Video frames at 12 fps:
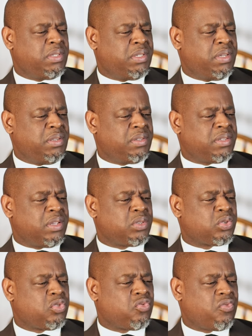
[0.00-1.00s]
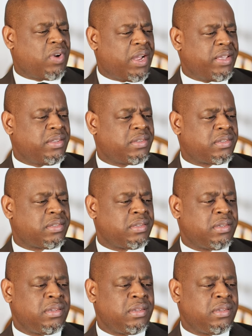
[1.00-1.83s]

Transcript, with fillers: Jesus Christ.